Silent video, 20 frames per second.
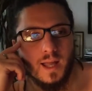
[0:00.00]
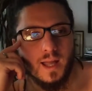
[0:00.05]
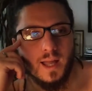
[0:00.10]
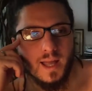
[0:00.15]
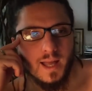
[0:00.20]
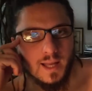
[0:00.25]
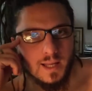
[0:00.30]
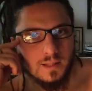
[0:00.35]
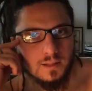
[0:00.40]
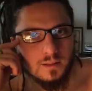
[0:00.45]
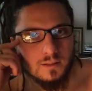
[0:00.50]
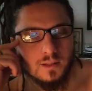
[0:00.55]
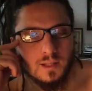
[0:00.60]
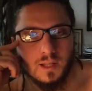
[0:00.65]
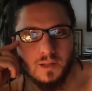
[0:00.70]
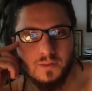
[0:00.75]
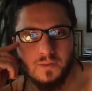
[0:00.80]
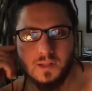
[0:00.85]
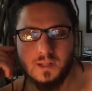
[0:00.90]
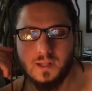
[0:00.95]
and
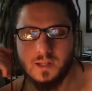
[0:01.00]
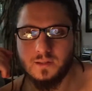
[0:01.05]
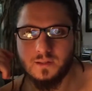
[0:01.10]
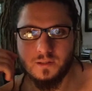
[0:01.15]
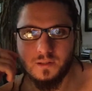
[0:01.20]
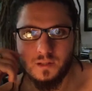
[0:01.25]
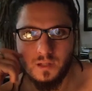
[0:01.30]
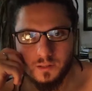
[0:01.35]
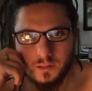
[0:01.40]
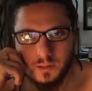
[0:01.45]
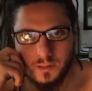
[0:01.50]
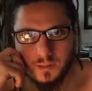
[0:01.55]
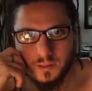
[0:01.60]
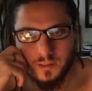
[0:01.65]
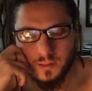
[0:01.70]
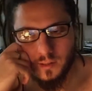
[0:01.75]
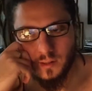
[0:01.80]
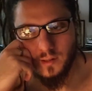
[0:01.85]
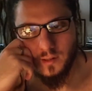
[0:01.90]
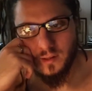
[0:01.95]
if it is not,
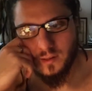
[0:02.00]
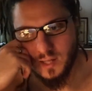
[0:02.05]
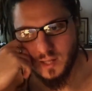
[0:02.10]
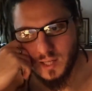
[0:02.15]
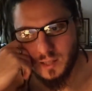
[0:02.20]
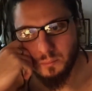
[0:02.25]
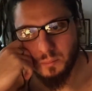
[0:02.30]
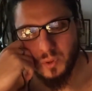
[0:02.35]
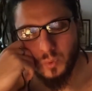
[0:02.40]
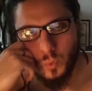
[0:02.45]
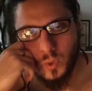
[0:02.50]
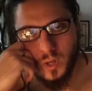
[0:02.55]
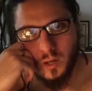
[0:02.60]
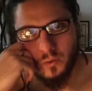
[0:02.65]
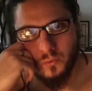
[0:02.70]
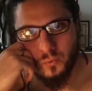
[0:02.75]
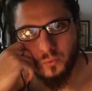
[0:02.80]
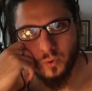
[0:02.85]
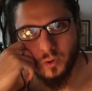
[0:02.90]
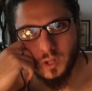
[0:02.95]
then beware
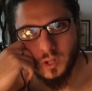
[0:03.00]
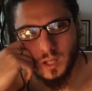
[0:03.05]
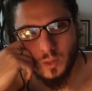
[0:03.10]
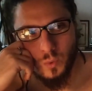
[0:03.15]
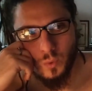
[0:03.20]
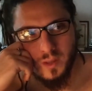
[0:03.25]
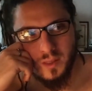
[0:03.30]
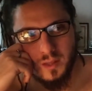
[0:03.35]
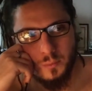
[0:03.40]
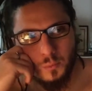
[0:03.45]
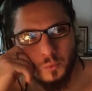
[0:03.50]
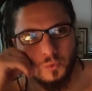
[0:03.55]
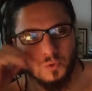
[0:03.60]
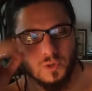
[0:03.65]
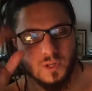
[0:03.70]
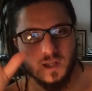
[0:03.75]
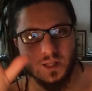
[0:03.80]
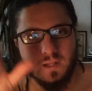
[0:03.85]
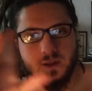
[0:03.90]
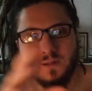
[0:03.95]
of working when the moon
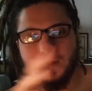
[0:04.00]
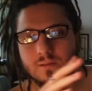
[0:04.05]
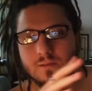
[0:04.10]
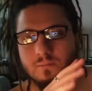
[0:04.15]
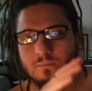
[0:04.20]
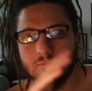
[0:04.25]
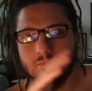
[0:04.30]
is